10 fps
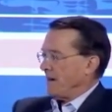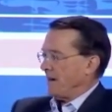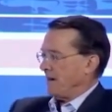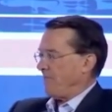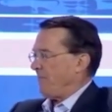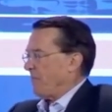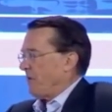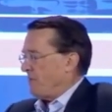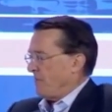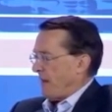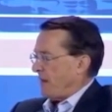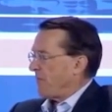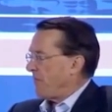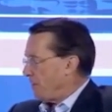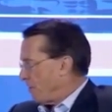uh, really make it
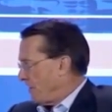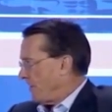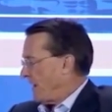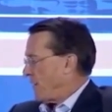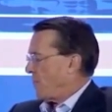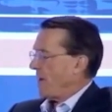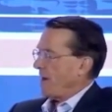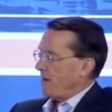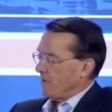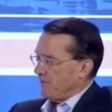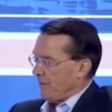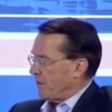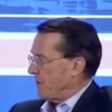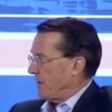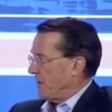function that way or
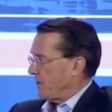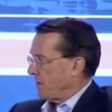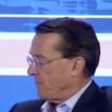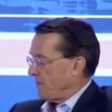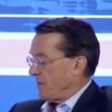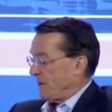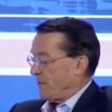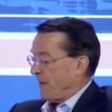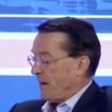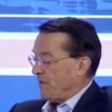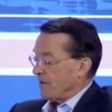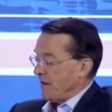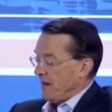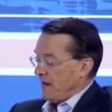function in some some other manners?